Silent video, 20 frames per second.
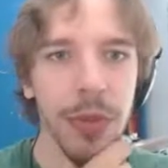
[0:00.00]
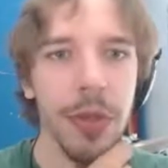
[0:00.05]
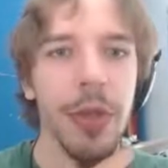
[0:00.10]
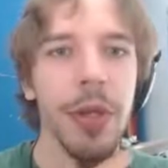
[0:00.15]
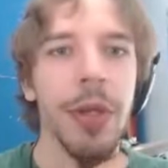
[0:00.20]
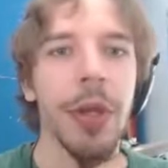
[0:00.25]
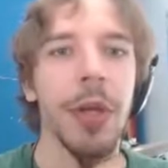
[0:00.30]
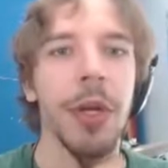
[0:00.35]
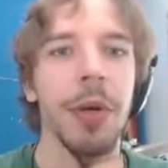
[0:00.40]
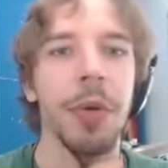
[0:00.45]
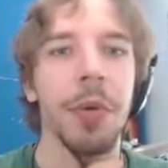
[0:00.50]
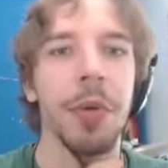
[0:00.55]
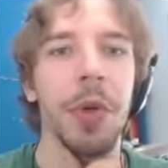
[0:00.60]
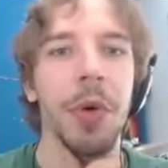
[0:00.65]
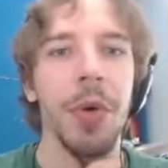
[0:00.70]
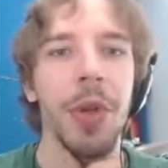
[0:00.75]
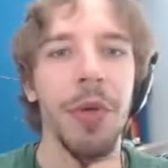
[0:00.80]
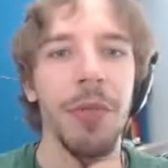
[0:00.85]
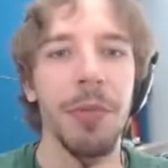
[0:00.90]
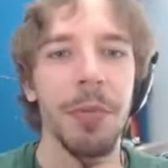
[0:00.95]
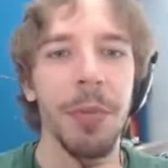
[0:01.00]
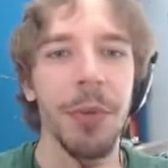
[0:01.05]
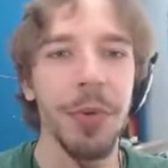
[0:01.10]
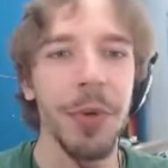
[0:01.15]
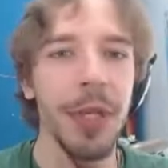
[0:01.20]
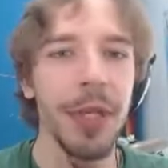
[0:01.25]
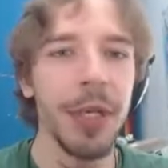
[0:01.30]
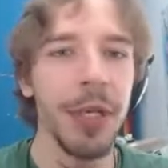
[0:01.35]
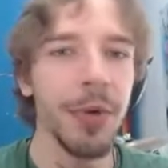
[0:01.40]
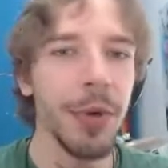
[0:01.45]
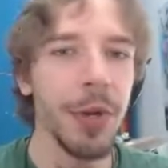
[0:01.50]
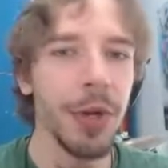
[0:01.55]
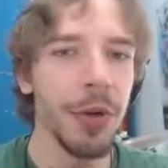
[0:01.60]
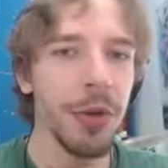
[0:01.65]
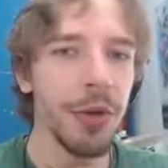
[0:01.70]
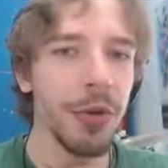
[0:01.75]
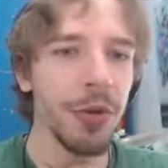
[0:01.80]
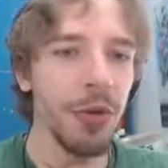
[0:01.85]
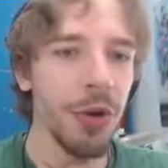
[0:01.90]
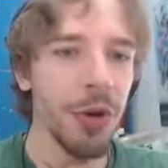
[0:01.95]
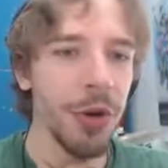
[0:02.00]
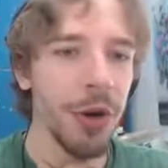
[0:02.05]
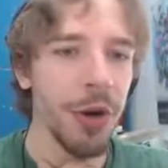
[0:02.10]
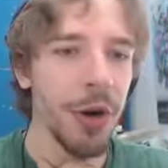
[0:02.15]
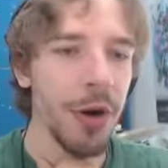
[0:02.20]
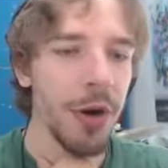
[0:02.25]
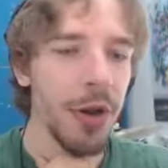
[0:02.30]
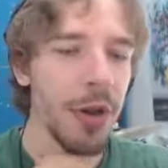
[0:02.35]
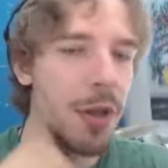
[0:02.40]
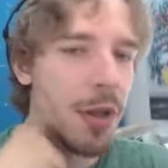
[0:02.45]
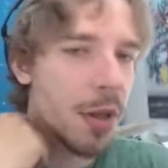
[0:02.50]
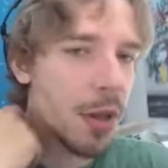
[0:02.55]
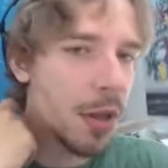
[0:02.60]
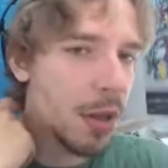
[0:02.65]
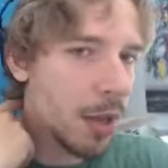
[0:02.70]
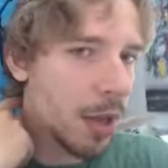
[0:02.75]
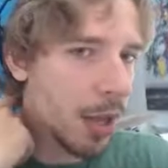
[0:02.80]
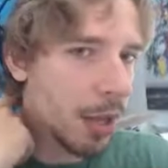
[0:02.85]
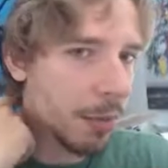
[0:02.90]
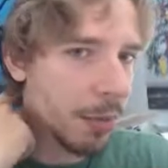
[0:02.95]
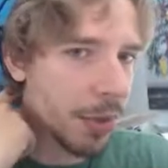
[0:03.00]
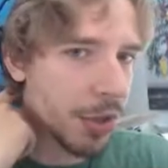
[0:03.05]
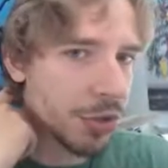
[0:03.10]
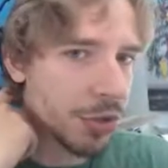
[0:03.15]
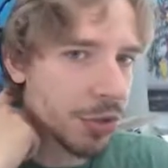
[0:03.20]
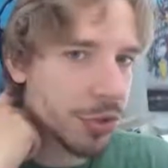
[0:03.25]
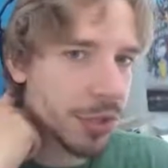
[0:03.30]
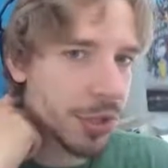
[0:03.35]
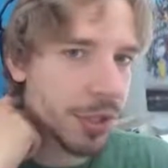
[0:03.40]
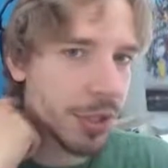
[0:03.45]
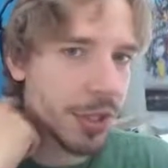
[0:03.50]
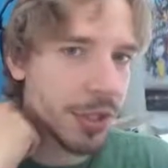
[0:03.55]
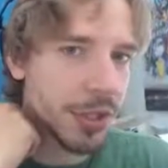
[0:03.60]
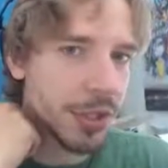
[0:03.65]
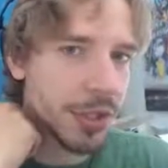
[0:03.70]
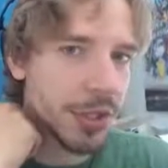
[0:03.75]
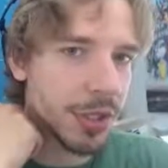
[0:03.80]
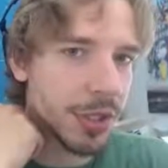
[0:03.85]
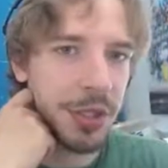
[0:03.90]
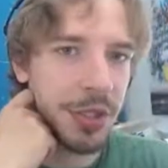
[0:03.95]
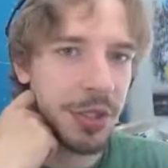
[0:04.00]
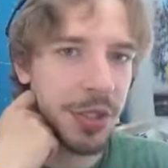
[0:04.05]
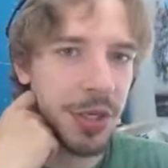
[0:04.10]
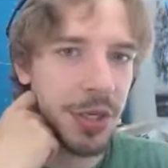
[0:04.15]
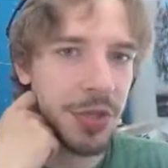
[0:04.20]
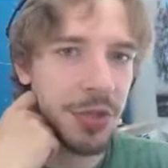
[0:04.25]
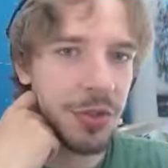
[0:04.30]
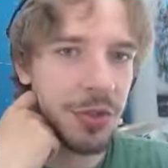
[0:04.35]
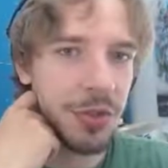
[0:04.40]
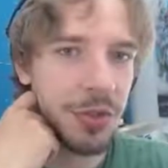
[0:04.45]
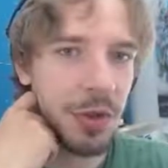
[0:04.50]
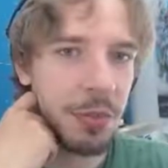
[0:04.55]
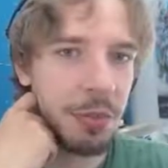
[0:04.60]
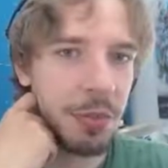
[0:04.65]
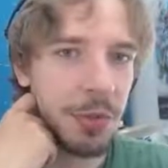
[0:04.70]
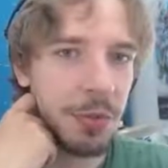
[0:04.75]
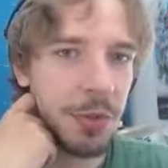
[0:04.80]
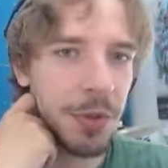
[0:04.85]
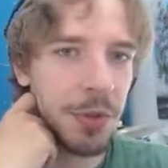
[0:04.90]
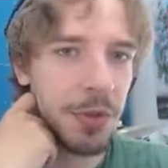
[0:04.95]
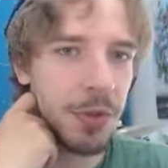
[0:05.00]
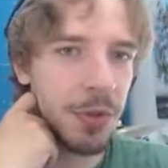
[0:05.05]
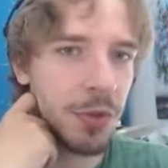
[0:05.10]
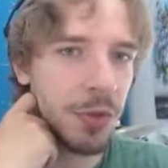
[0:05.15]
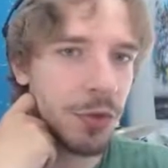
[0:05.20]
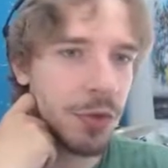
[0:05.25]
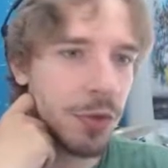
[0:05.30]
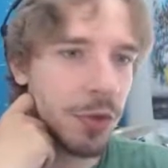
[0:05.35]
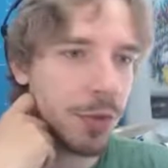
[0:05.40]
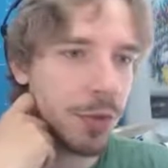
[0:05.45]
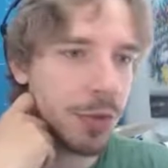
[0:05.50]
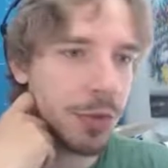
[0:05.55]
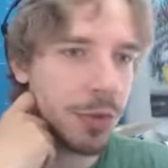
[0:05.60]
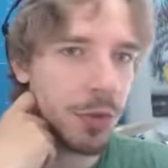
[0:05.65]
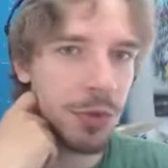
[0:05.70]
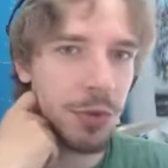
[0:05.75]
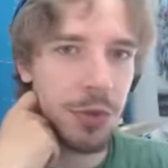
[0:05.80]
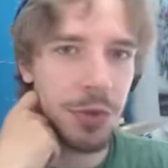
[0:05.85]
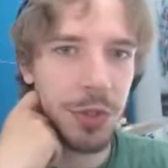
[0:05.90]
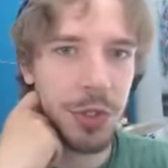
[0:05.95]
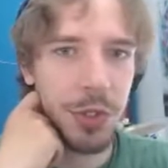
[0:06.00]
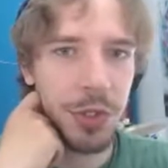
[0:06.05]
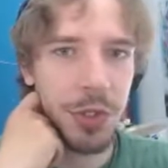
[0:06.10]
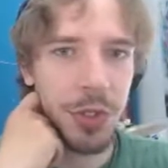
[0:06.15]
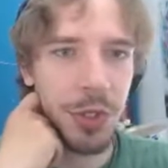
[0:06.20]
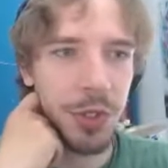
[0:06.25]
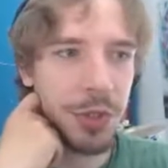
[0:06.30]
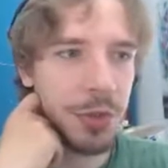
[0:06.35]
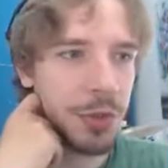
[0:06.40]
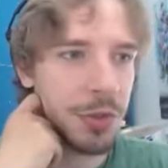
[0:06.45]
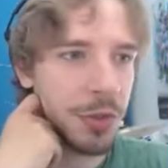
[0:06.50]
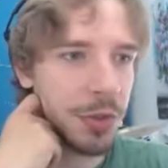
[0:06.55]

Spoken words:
There we go. You have to be really quick on the draw there. And make sure that these stations are empty, because they usually want to go to these stations.